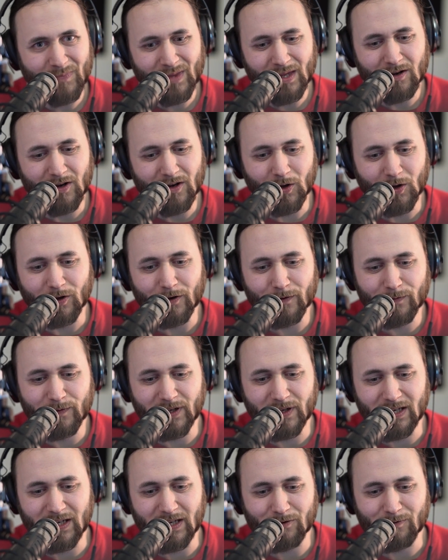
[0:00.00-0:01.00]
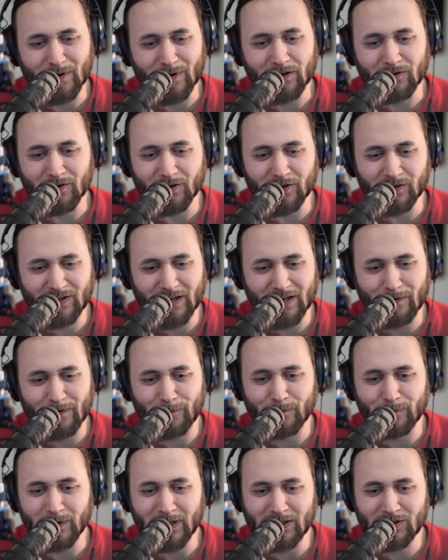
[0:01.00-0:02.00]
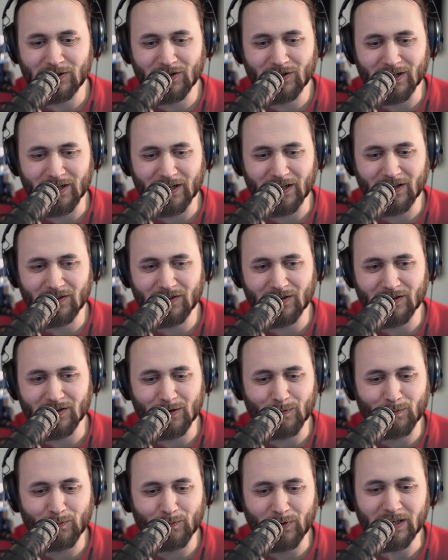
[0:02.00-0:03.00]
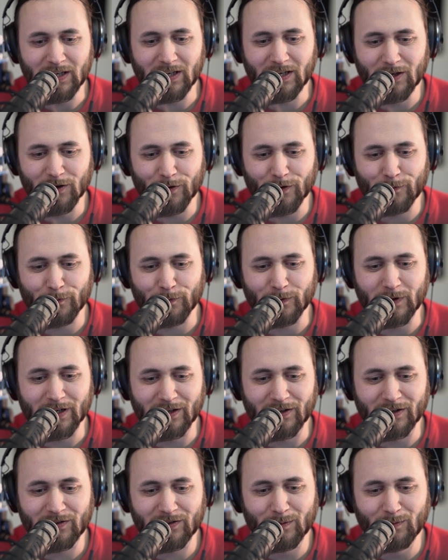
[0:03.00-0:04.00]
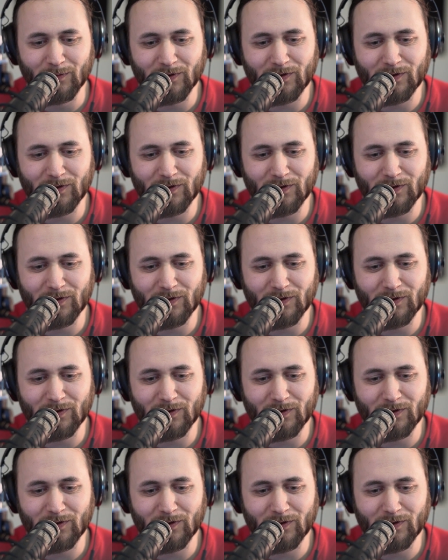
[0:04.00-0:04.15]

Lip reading: all of the renderers have reached like the peak of realism.